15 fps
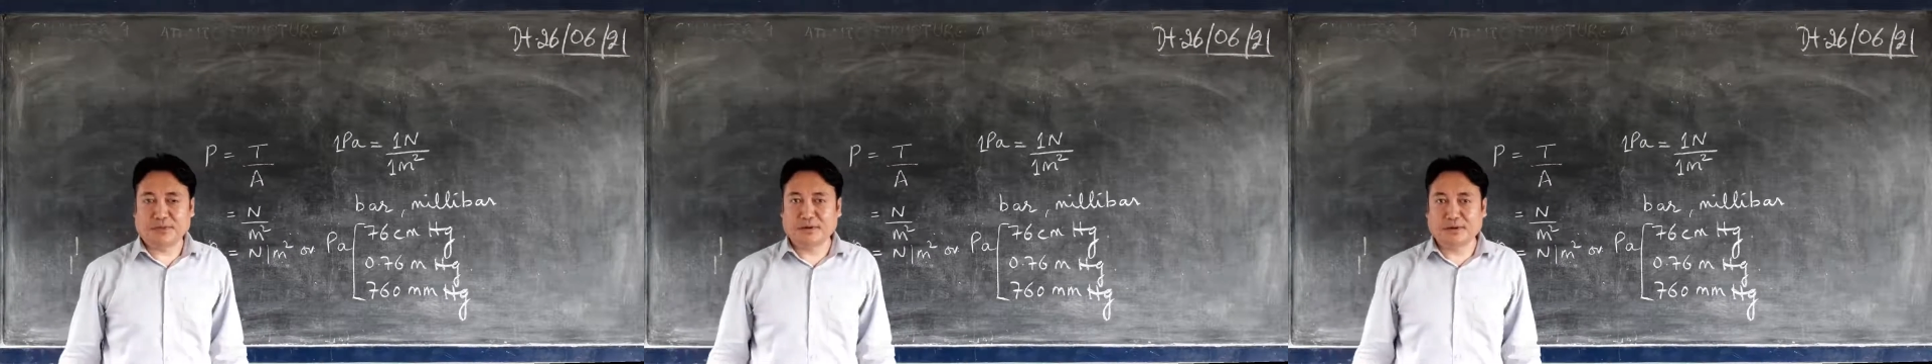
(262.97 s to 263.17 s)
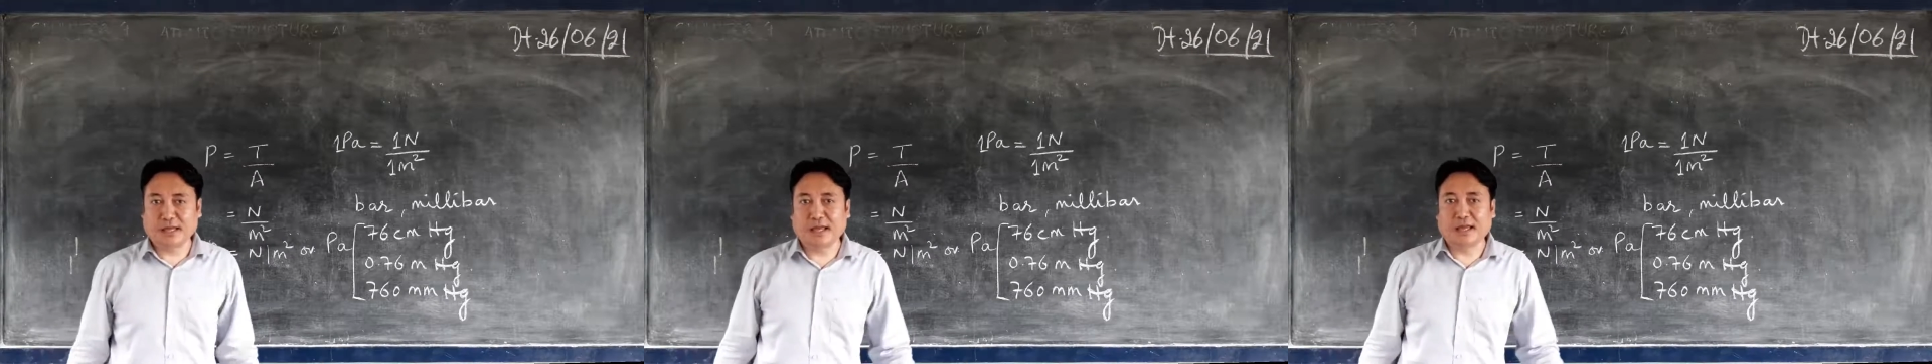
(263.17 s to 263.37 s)

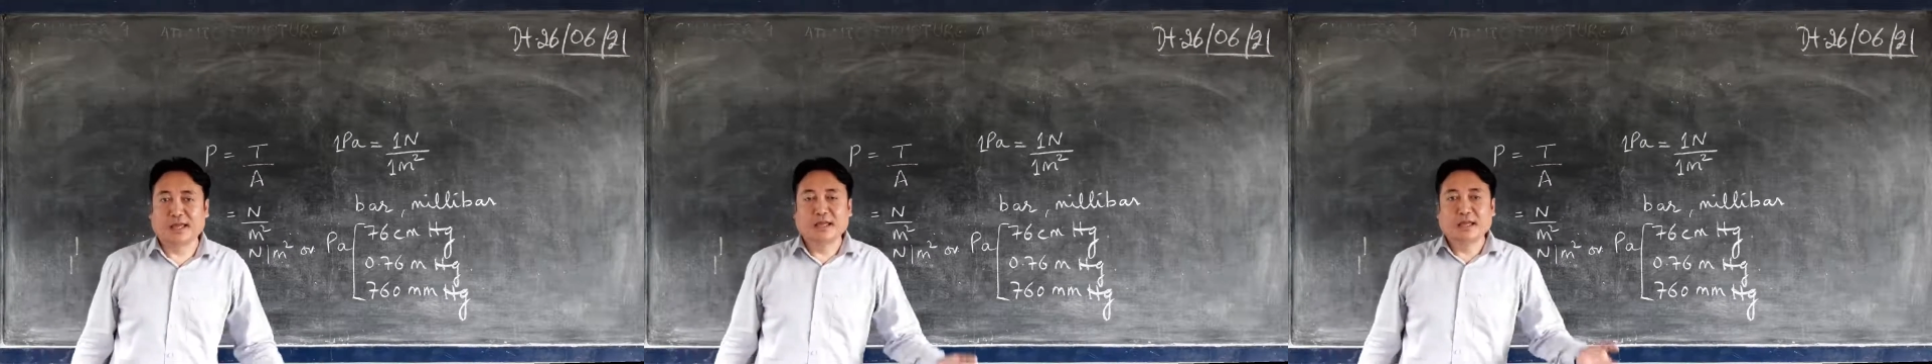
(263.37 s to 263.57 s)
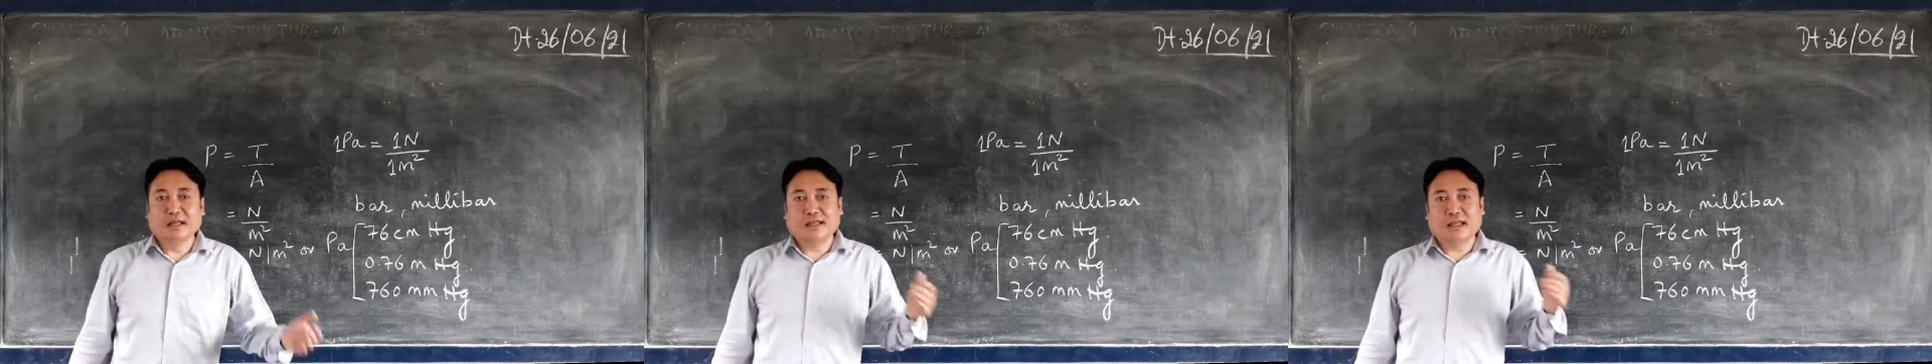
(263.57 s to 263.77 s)

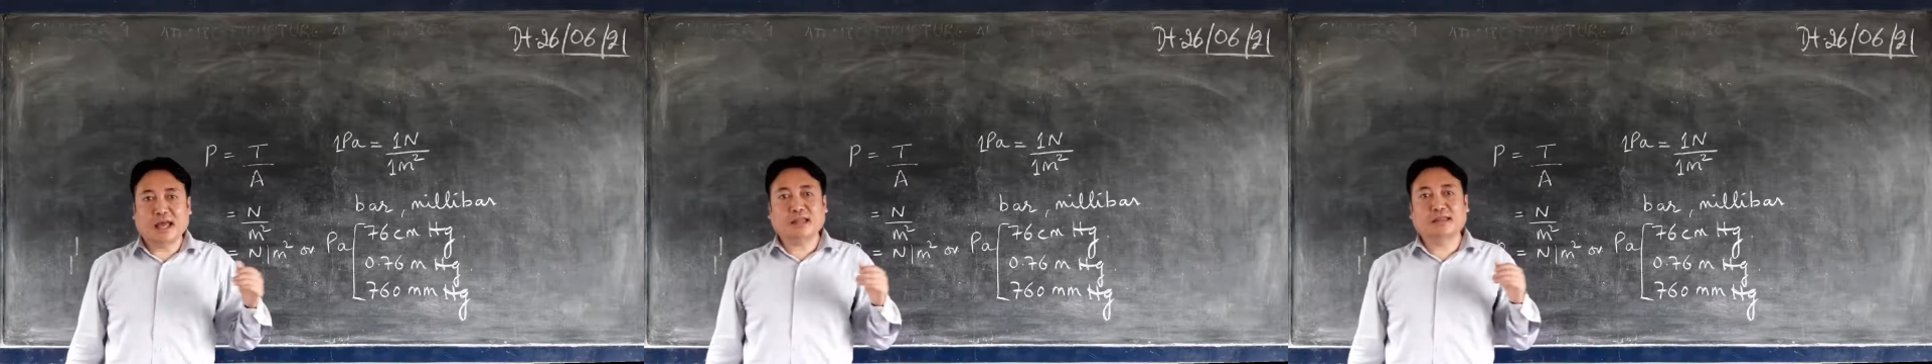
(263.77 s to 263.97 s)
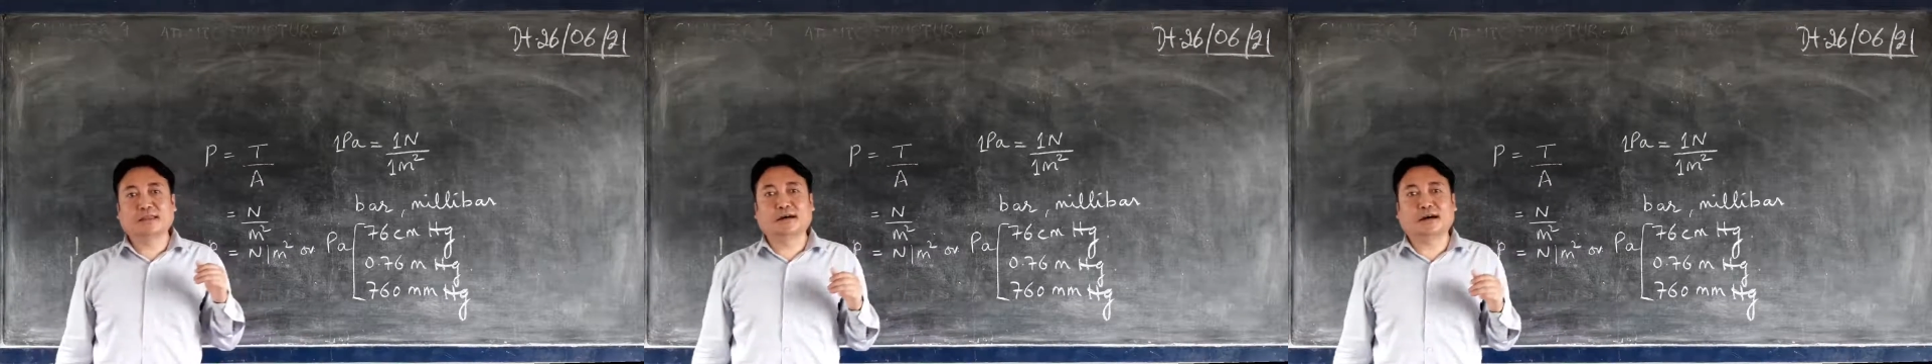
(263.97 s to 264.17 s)
Okay.
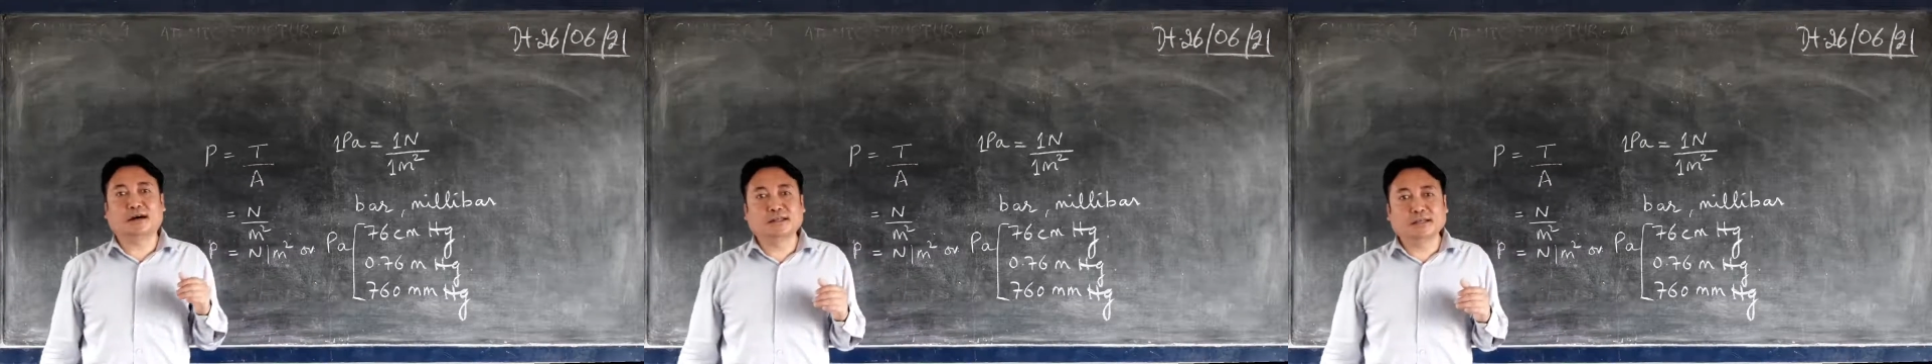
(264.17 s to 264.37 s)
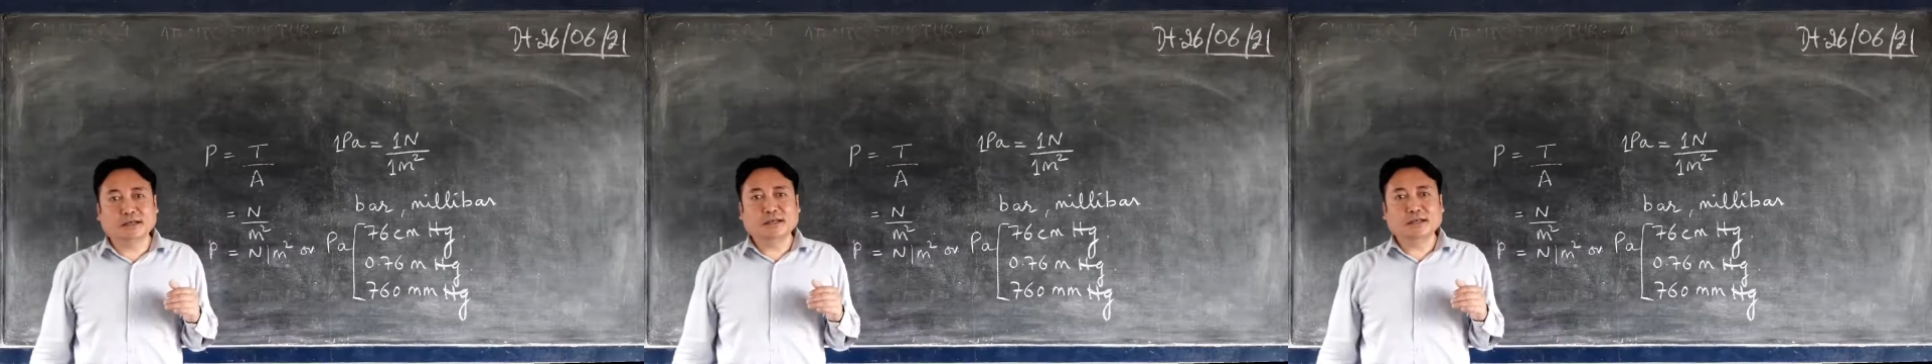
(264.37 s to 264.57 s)
Then the
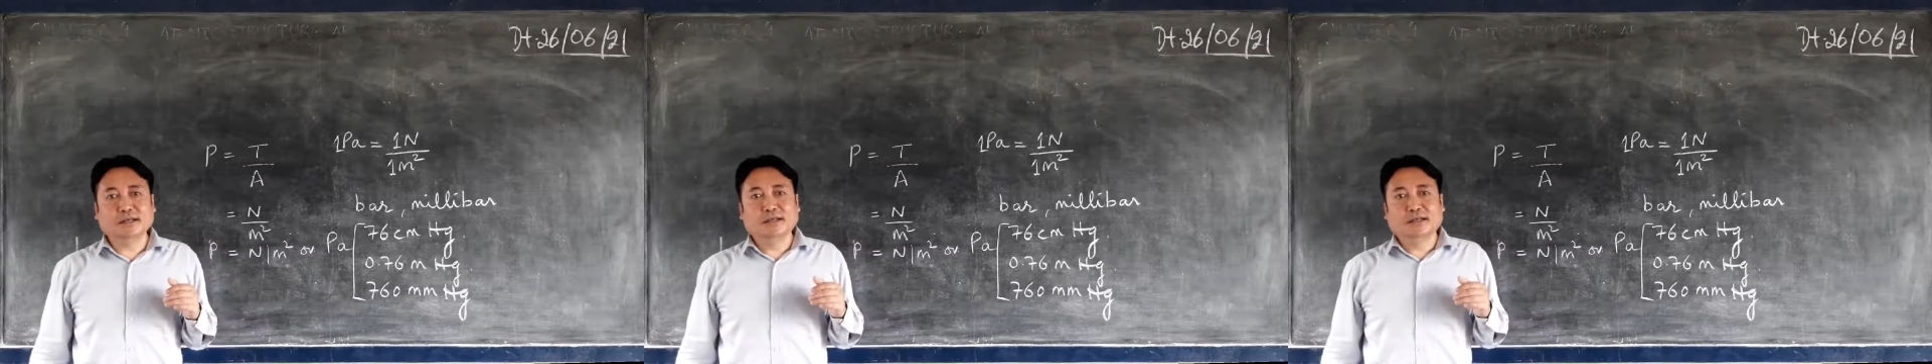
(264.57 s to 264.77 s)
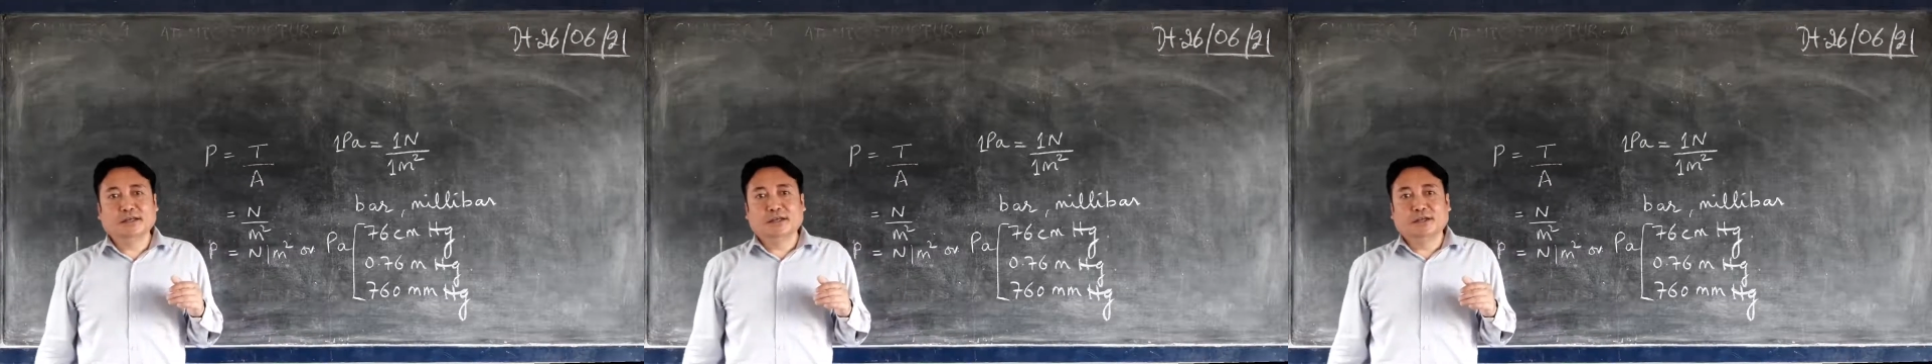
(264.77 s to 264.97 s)

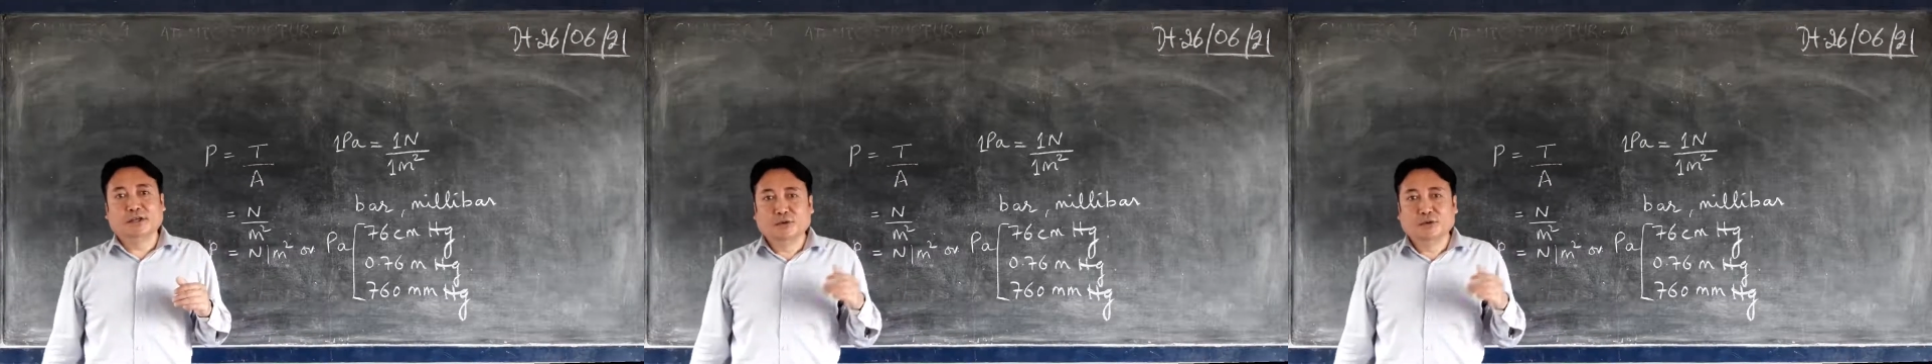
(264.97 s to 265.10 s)
other